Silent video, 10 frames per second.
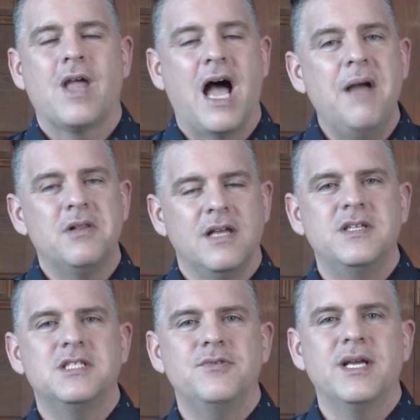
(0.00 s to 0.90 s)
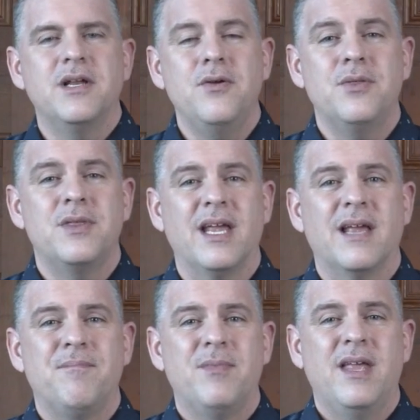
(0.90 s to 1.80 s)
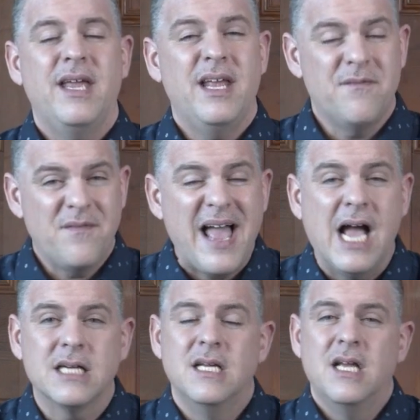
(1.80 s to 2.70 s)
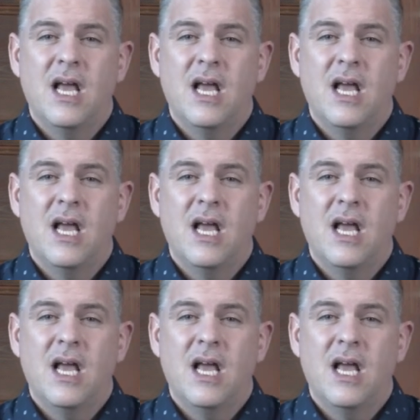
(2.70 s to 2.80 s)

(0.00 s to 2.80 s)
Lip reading: I believe he's doing a new thing. In fact,